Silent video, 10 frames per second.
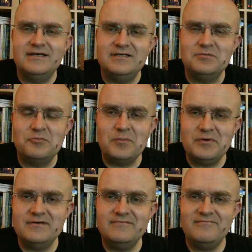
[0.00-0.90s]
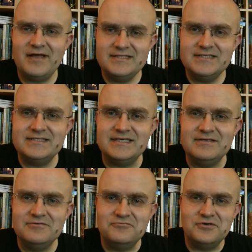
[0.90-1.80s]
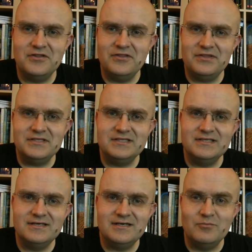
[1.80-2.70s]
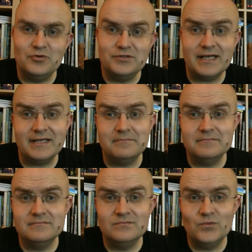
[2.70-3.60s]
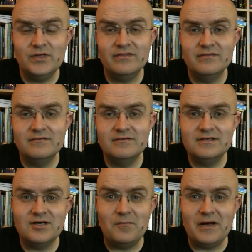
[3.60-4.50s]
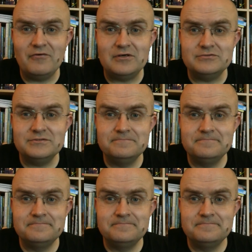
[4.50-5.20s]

as a proper fantasy rather than a board game with combat rules.